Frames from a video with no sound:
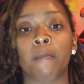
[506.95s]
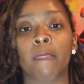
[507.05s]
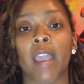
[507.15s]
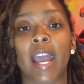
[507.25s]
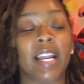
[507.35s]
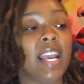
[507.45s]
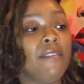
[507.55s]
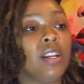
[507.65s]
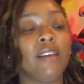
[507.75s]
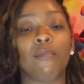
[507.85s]
And even
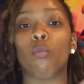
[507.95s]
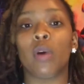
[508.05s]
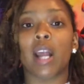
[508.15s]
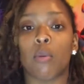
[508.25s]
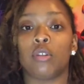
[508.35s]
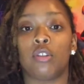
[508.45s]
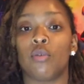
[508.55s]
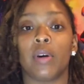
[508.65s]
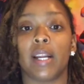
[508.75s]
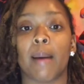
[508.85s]
when I was
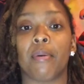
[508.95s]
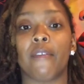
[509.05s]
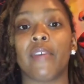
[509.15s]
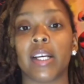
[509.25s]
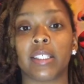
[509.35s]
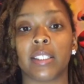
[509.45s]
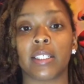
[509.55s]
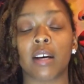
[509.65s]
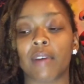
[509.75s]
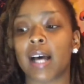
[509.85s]
doing that perfectionist
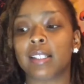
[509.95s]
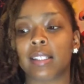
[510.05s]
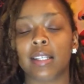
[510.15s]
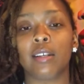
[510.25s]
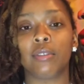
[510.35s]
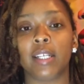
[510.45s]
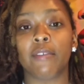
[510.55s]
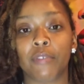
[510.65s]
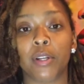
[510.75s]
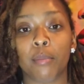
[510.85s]
stuff, I still didn't
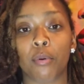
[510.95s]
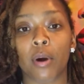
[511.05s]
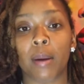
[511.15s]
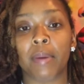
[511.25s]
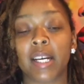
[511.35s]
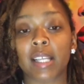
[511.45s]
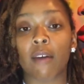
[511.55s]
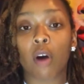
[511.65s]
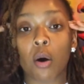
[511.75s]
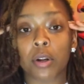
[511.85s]
feel important because I've
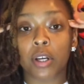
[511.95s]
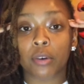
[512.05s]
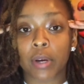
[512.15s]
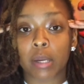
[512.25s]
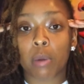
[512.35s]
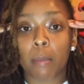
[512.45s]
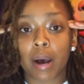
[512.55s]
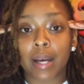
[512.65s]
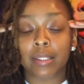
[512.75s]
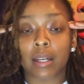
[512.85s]
already agreed in my
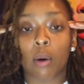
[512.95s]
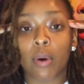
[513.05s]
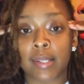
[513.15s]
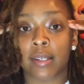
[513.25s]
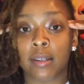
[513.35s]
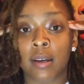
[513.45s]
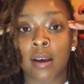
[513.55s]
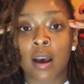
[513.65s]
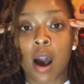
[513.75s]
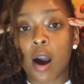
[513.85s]
mind that I wasn't.
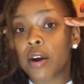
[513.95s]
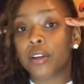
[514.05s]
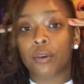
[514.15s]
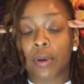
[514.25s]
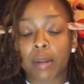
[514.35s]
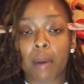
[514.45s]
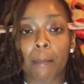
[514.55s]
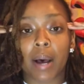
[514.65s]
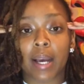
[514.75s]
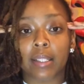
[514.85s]
I already agreed in my
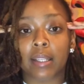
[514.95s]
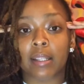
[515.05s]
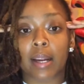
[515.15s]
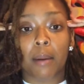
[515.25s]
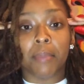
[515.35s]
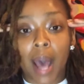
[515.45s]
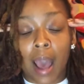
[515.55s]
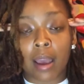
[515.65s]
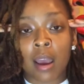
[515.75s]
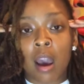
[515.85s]
mind that I'm not.
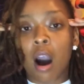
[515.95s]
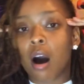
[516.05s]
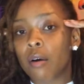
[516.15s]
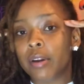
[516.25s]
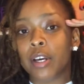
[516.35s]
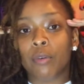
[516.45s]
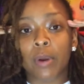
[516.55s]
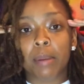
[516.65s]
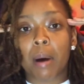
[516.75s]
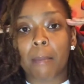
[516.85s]
I already agreed in
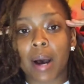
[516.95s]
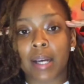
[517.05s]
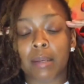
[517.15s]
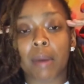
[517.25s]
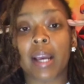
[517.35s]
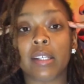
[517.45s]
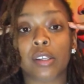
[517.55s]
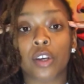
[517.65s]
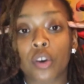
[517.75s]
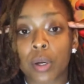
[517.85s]
my mind that my
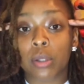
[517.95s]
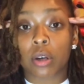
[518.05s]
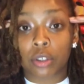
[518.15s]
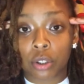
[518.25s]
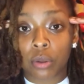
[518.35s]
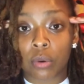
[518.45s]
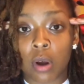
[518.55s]
insecurities are true.